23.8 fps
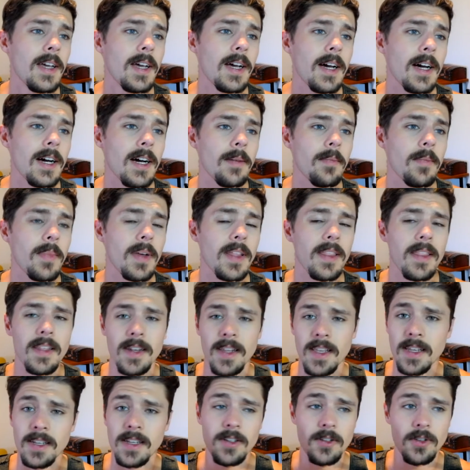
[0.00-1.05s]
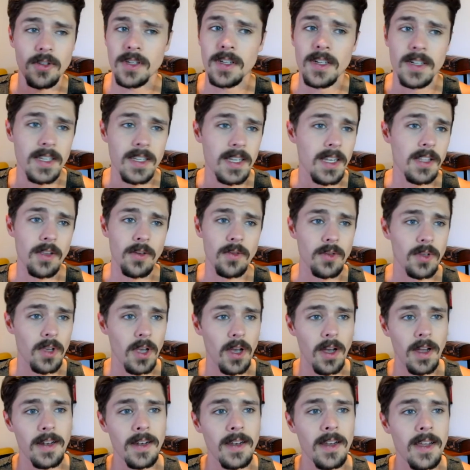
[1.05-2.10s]
but then he just continues
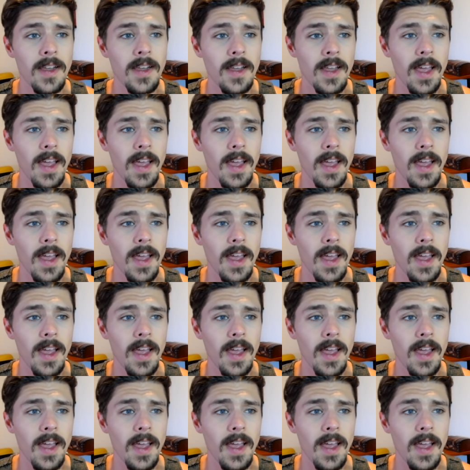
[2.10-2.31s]
on.